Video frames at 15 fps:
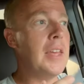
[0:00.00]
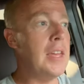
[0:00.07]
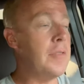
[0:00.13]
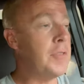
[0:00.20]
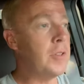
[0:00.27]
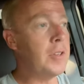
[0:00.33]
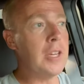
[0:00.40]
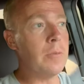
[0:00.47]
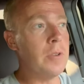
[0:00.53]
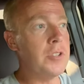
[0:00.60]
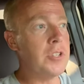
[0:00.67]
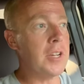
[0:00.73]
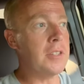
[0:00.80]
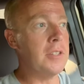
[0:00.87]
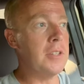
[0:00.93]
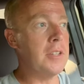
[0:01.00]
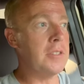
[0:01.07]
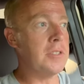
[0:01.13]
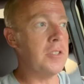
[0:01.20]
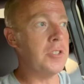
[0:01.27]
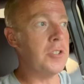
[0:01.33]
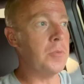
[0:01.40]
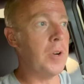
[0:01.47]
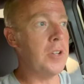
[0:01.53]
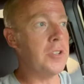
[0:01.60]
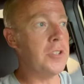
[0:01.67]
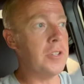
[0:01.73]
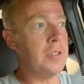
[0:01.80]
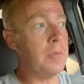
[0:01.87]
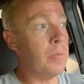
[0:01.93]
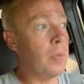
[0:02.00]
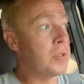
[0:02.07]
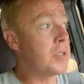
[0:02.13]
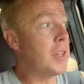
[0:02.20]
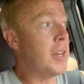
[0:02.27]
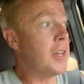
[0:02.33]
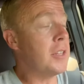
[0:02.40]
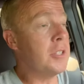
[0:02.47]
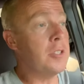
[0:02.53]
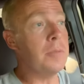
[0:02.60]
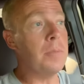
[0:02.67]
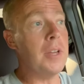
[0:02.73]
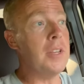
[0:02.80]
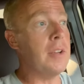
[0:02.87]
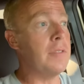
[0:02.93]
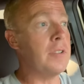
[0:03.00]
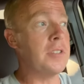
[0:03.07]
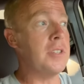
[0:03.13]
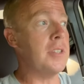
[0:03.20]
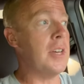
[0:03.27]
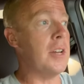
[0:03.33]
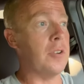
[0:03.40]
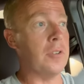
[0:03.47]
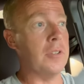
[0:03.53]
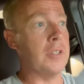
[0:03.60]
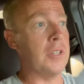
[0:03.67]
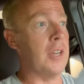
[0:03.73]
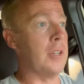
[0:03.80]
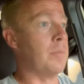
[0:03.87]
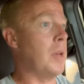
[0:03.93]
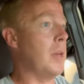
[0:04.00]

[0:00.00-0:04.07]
If you get rejected in that situation, most likely you may never see that girl again.